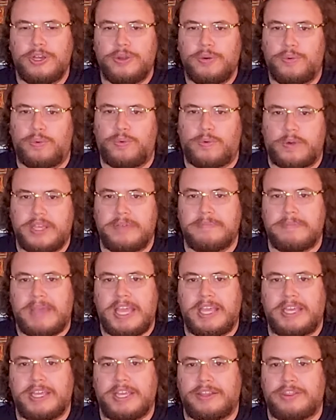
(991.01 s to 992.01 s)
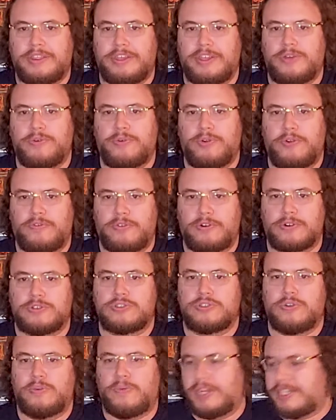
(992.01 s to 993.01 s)
remaking the
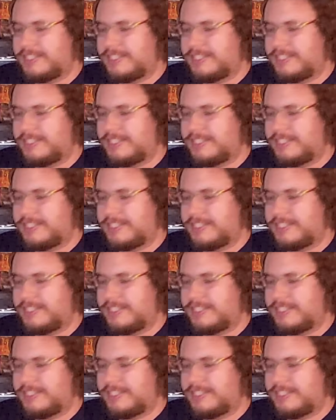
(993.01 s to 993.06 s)
Universal one.